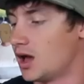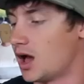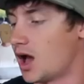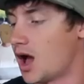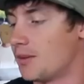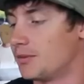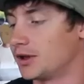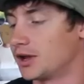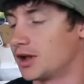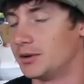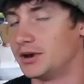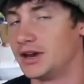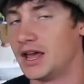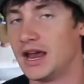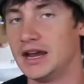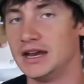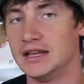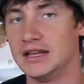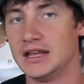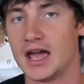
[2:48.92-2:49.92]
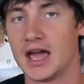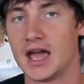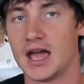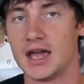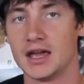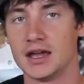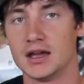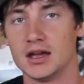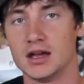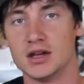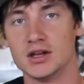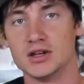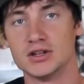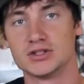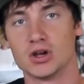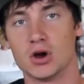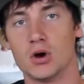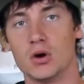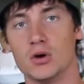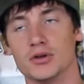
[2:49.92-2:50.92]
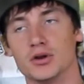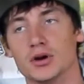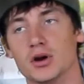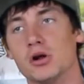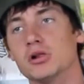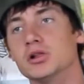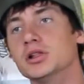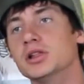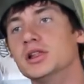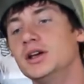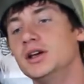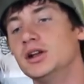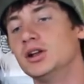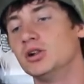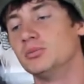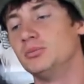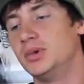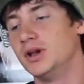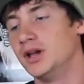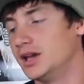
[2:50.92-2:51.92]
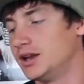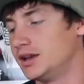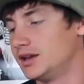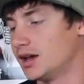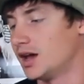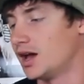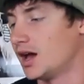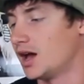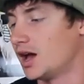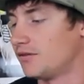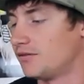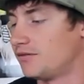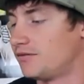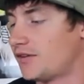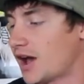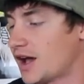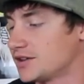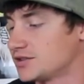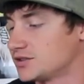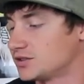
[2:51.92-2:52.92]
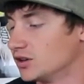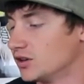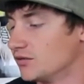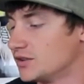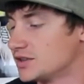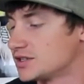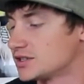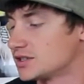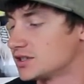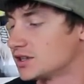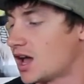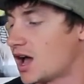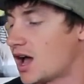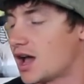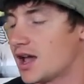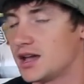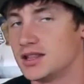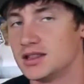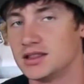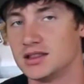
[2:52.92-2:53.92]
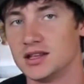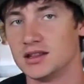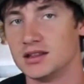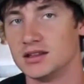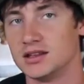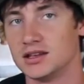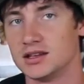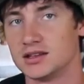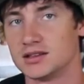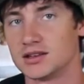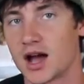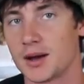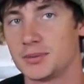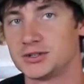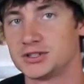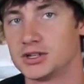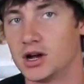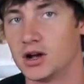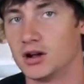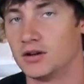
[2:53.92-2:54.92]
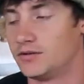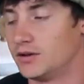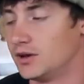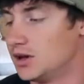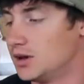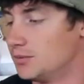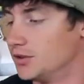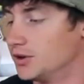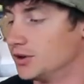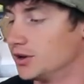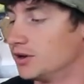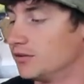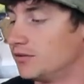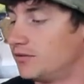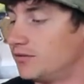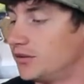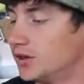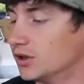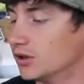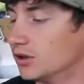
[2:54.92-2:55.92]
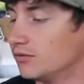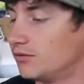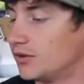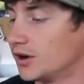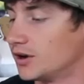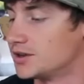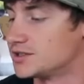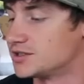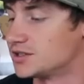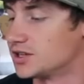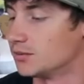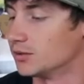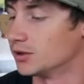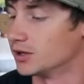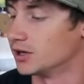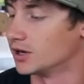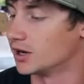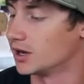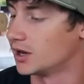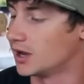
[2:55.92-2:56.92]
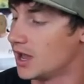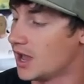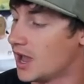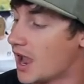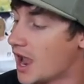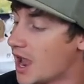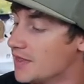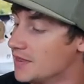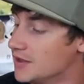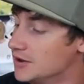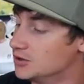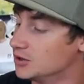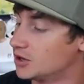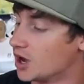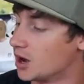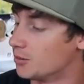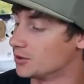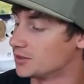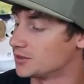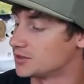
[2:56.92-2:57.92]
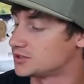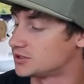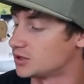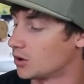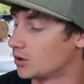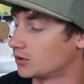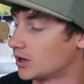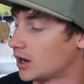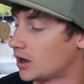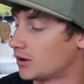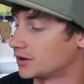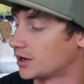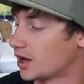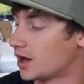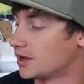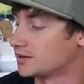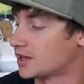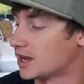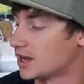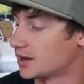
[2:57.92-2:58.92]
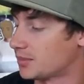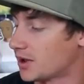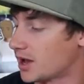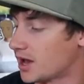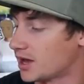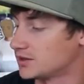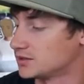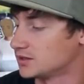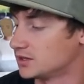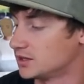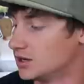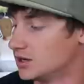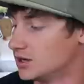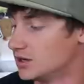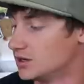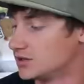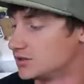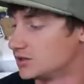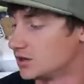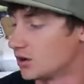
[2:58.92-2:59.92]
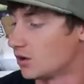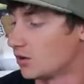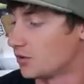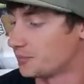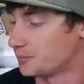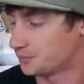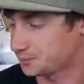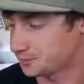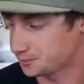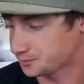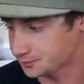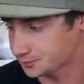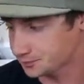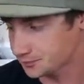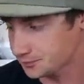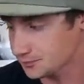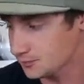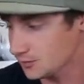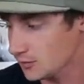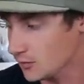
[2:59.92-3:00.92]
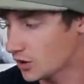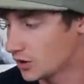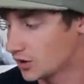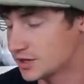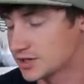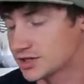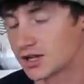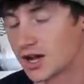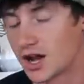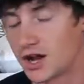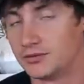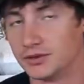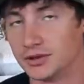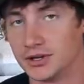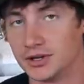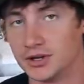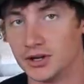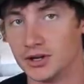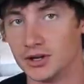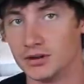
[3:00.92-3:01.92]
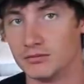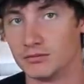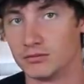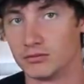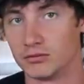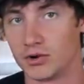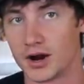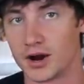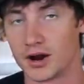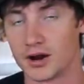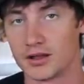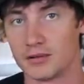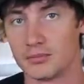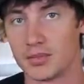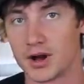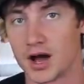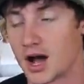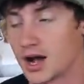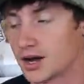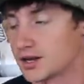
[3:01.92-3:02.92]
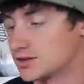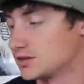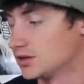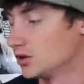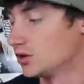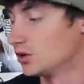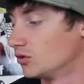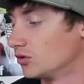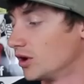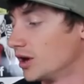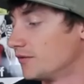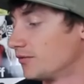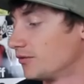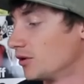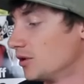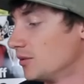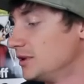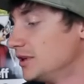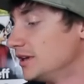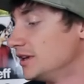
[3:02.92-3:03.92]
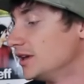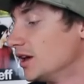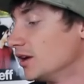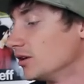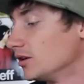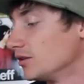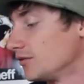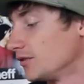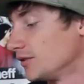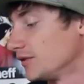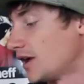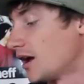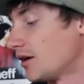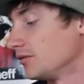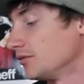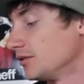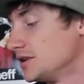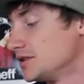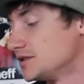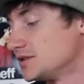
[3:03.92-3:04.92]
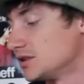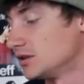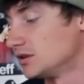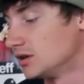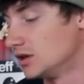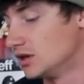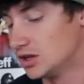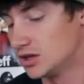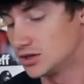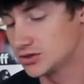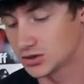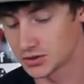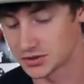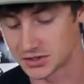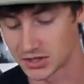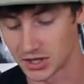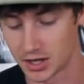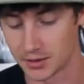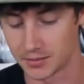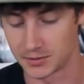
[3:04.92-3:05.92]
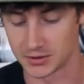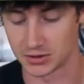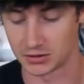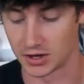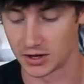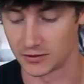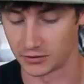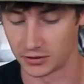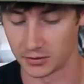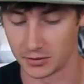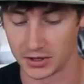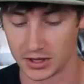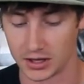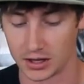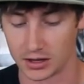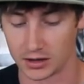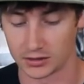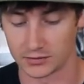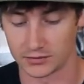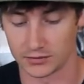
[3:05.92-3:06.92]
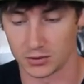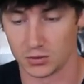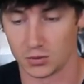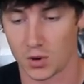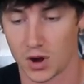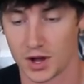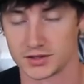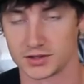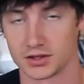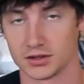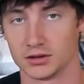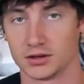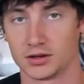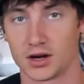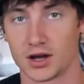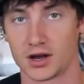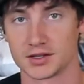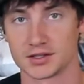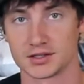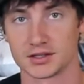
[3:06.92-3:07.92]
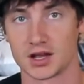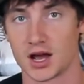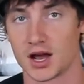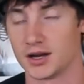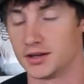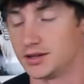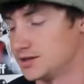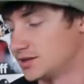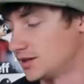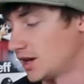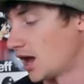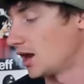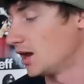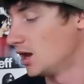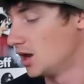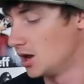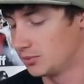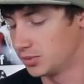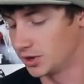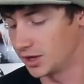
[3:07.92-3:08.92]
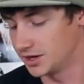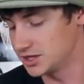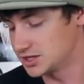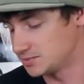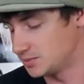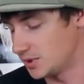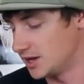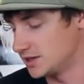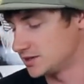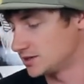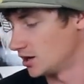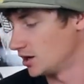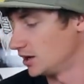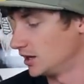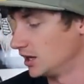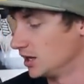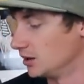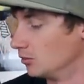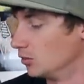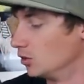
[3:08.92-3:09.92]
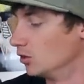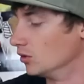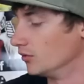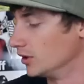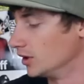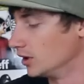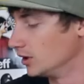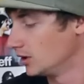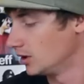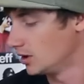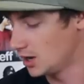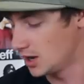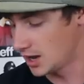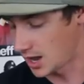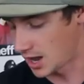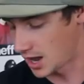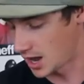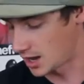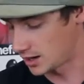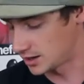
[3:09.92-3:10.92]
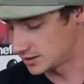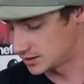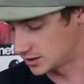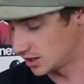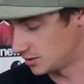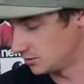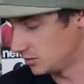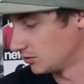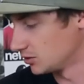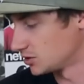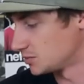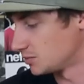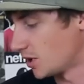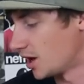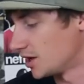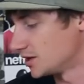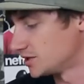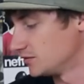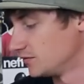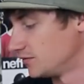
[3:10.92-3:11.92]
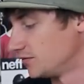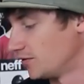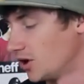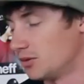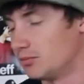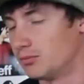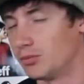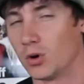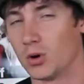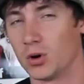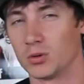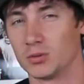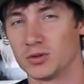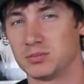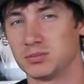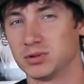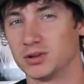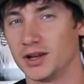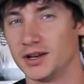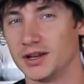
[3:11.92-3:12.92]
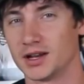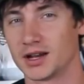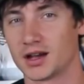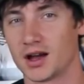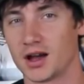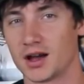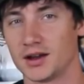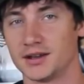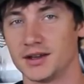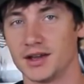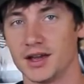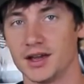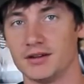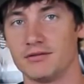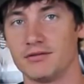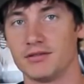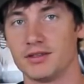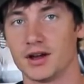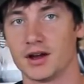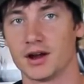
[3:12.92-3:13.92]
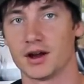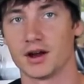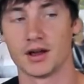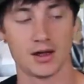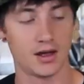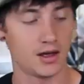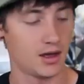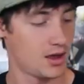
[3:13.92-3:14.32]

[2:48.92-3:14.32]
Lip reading: They come in 80A, so they're a little bit faster of a slide than the top shelf, but they're gonna feel very similar. And they do come with the stone ground contact patch, so they're gonna slide really good right out of the box. Great for a beginner for that reason. This whole setup is great for a beginner who wants to learn how to slide because you got plenty of space there to get moving, and it's gonna be a responsive, fun board with plenty of concave there.